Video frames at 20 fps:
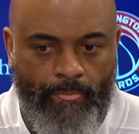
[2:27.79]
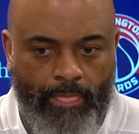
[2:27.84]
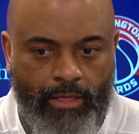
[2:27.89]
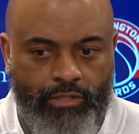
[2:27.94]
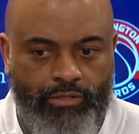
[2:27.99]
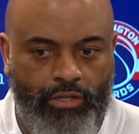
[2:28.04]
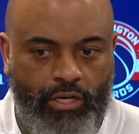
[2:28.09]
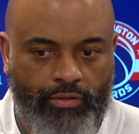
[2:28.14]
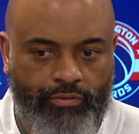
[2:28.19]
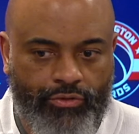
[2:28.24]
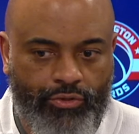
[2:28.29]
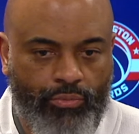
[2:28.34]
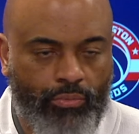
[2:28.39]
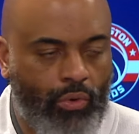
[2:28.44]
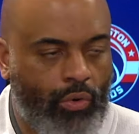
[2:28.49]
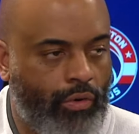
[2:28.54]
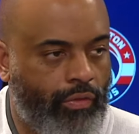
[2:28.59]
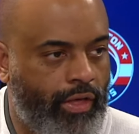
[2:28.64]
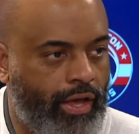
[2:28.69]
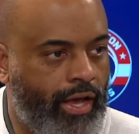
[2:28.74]
He's going to have to do
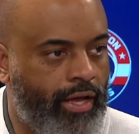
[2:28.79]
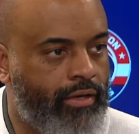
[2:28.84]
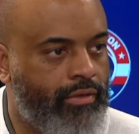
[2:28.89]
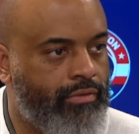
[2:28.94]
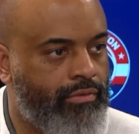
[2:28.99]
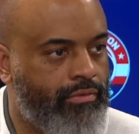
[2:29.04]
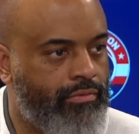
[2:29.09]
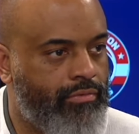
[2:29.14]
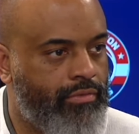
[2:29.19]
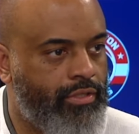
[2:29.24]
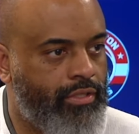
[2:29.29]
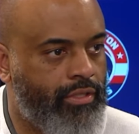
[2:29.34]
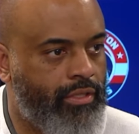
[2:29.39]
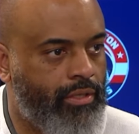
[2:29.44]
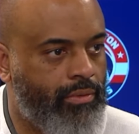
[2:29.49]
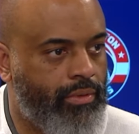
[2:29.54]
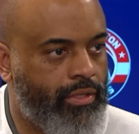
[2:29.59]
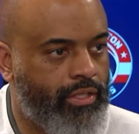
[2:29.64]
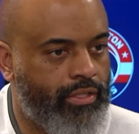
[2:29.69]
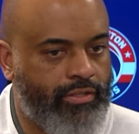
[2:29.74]
more of that, you know,
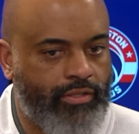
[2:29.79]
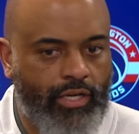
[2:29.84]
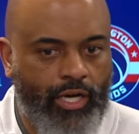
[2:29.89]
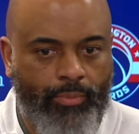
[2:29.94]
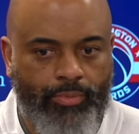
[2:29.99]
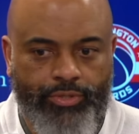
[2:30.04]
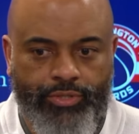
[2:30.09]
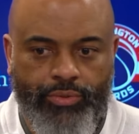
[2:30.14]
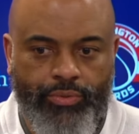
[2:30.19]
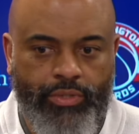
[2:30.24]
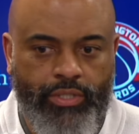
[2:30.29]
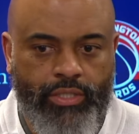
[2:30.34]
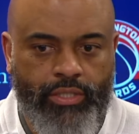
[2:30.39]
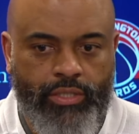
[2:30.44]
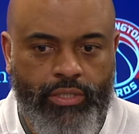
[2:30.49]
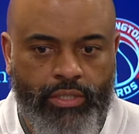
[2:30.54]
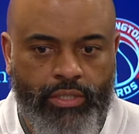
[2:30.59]
when he gets the opportunity.